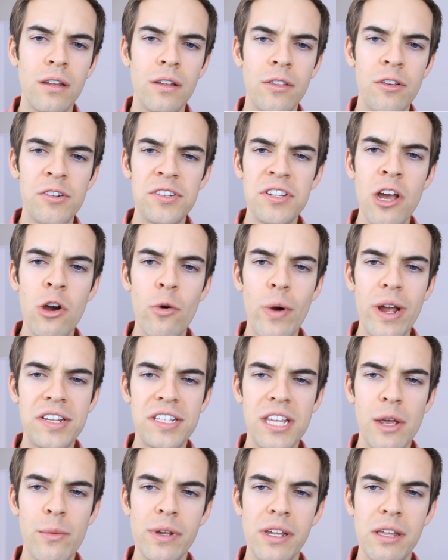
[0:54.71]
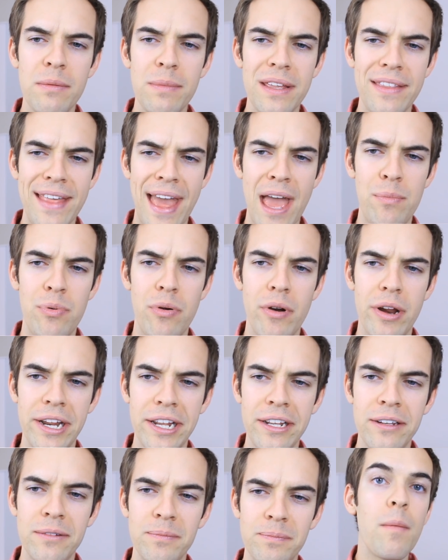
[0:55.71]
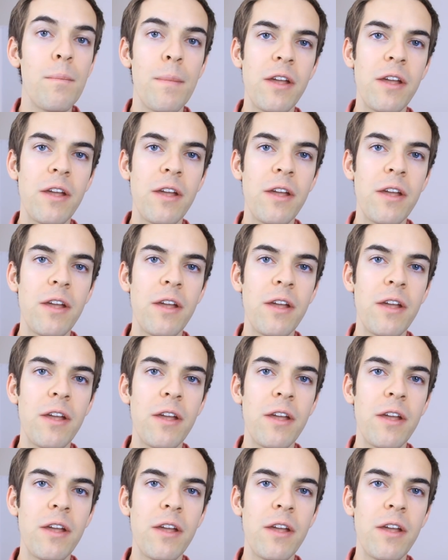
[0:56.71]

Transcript: There's no way someone can be that pretty.